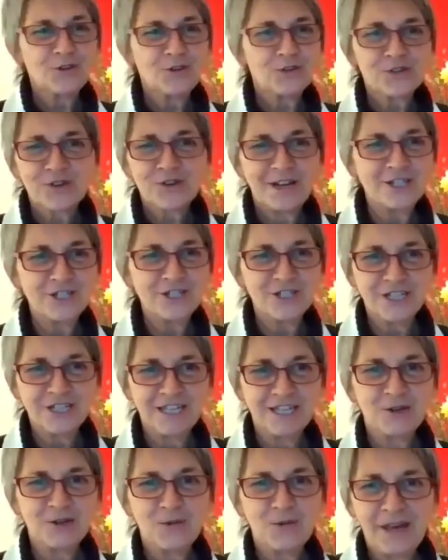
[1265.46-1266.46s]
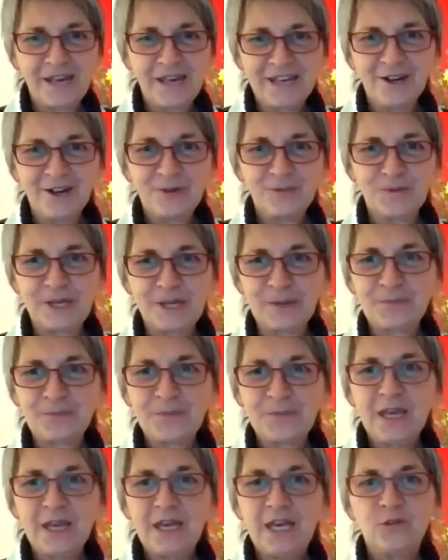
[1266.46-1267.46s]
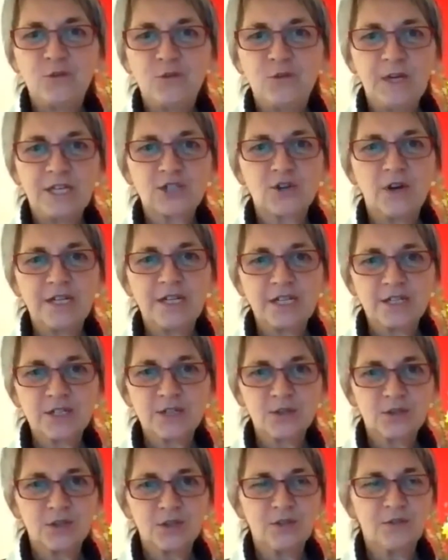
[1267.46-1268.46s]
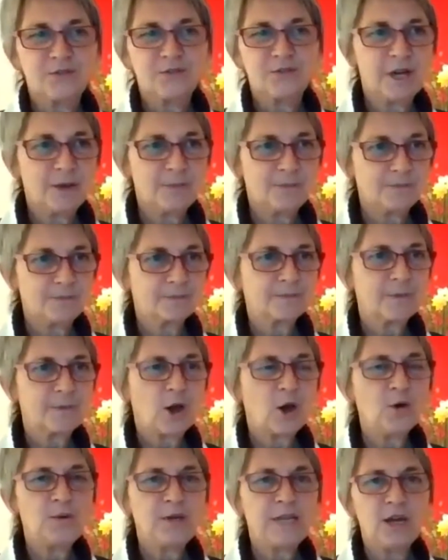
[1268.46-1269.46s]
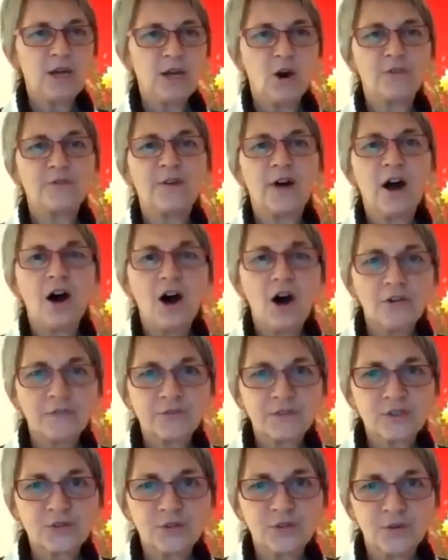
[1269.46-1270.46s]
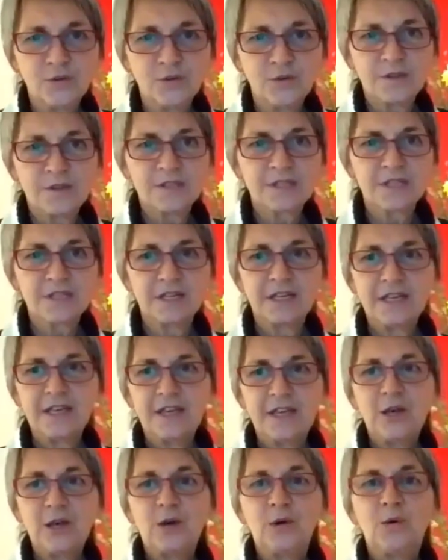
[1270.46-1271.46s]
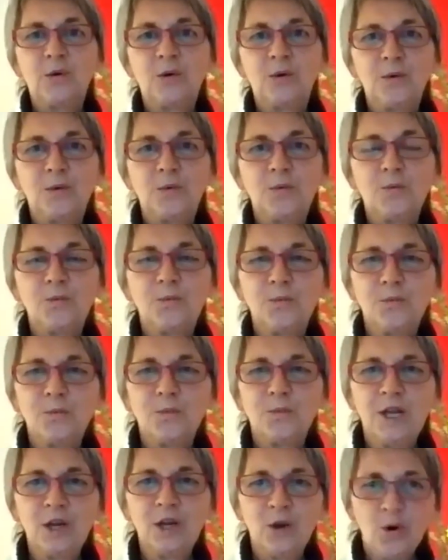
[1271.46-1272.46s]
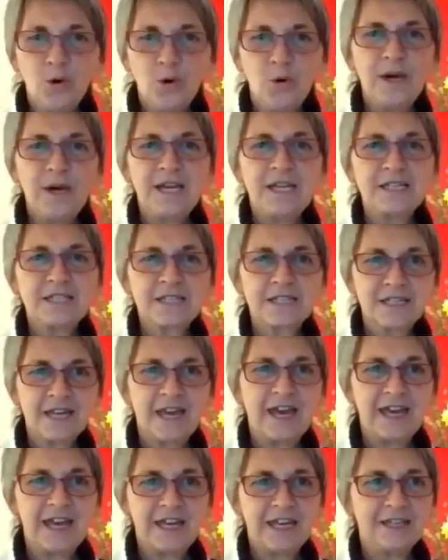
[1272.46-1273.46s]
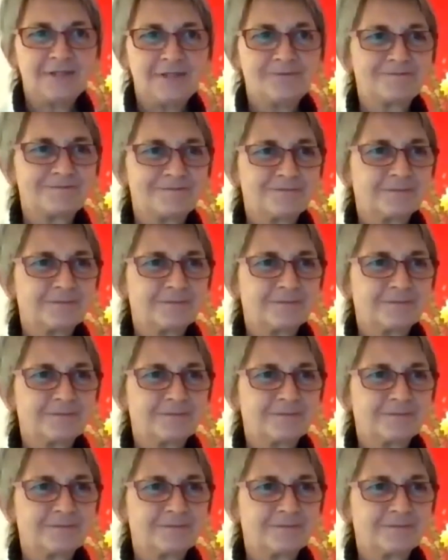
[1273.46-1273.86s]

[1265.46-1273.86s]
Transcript: sort of strategy in a way, aren't we? If we're trying to sort of only offer half-truths, we'll always stay